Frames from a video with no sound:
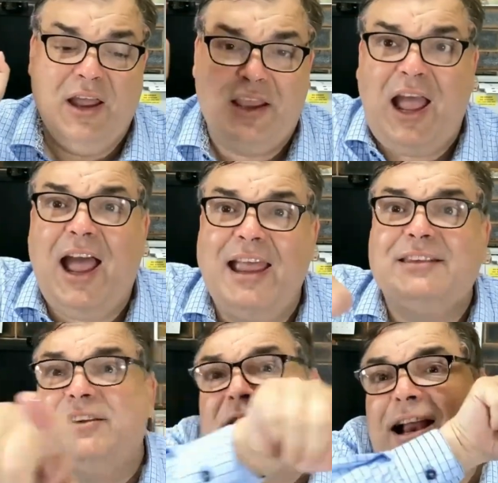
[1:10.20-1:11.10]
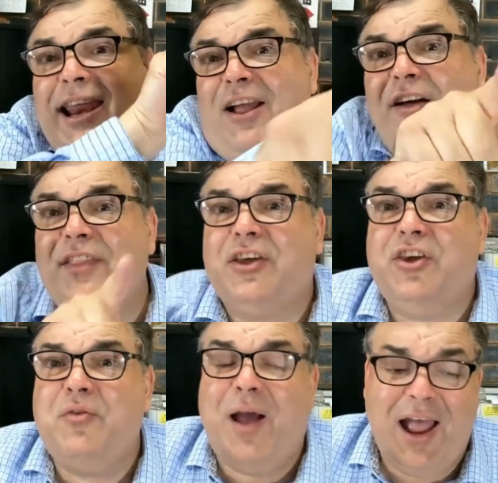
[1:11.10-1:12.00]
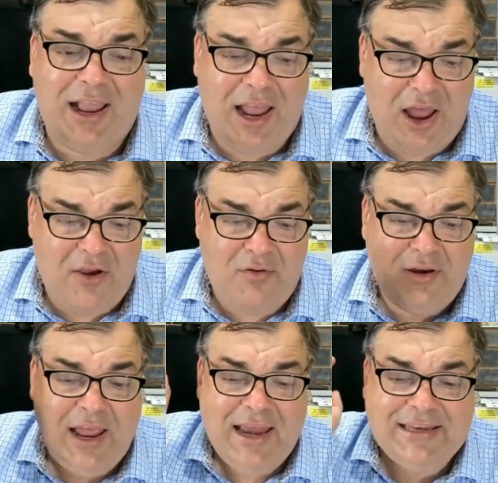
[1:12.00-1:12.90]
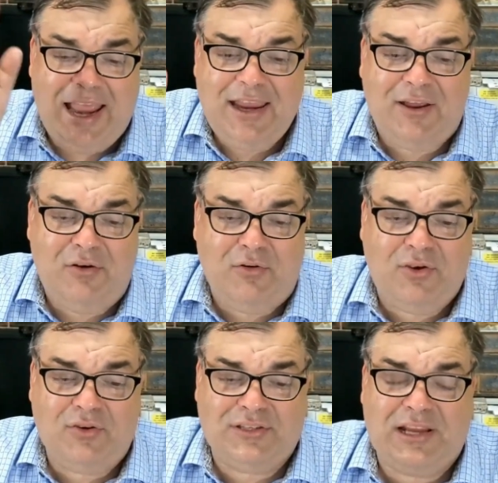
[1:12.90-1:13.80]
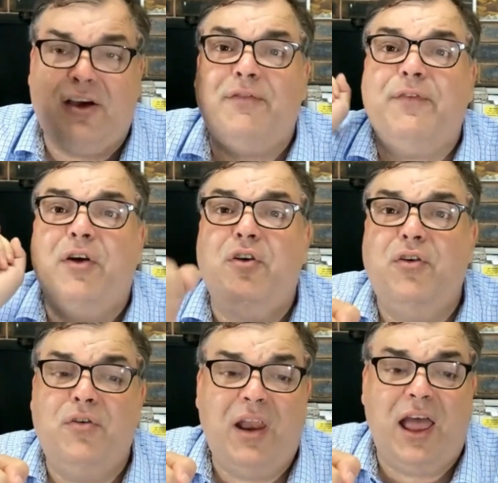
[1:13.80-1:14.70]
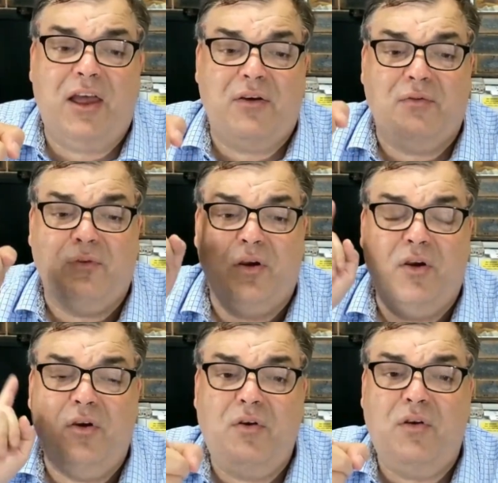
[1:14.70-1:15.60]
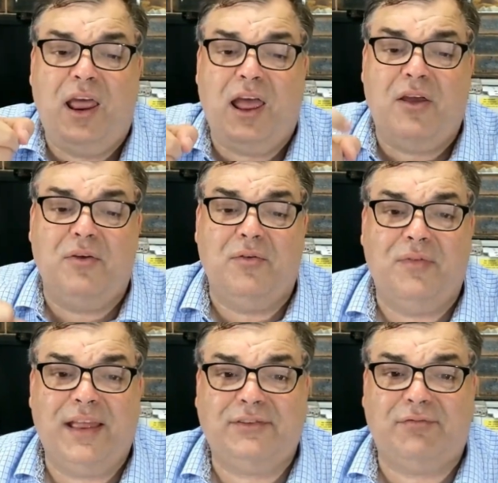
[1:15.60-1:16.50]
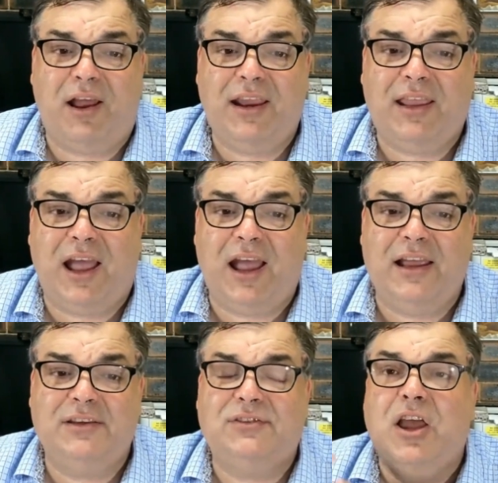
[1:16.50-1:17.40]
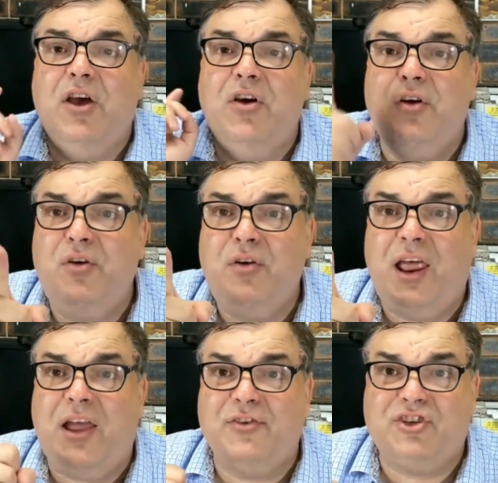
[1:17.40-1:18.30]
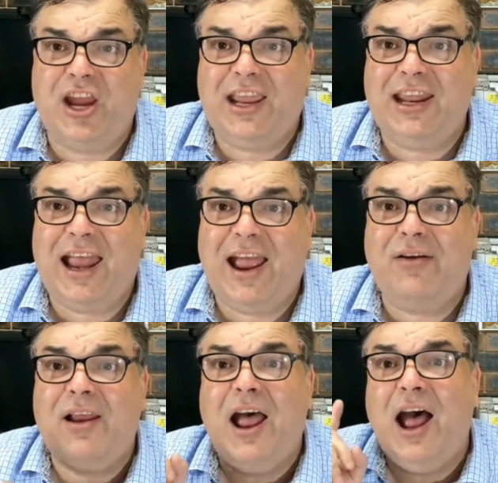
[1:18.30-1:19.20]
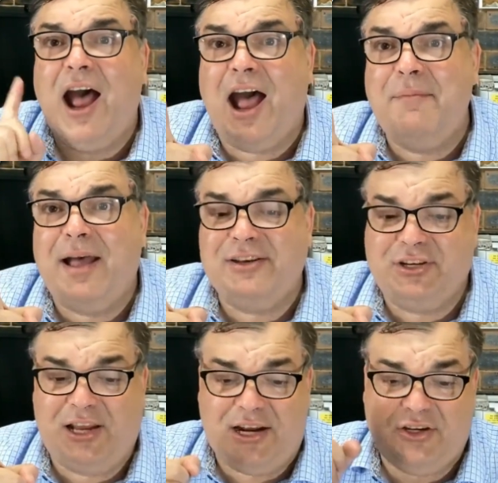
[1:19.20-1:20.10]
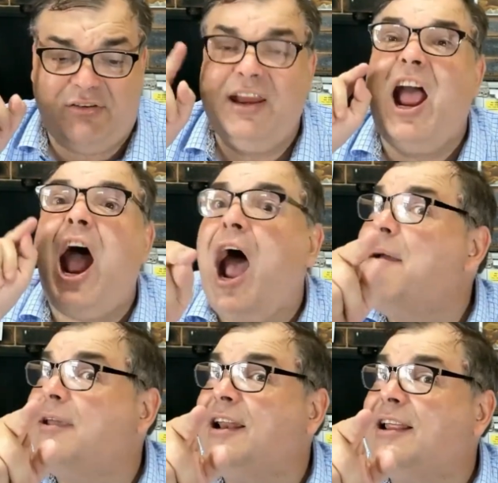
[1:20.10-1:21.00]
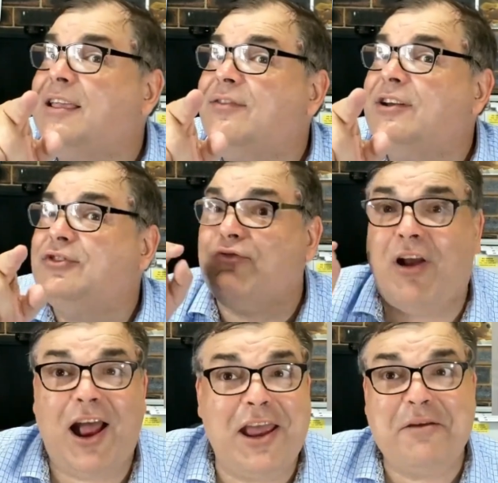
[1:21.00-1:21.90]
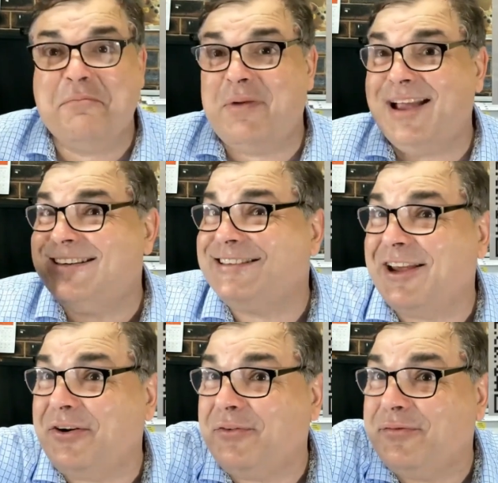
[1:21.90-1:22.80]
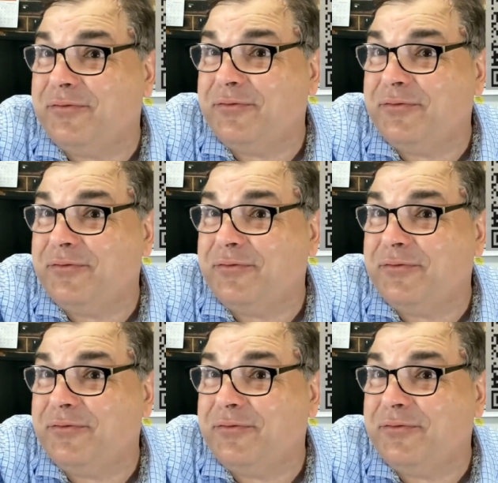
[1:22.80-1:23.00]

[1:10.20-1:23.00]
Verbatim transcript: Guys, click on the QR code, take a look yourself. Ulo Ulo. That's right, guys. Ulo, check it out. I'm Archie Luxury. I'm going to give it a try myself.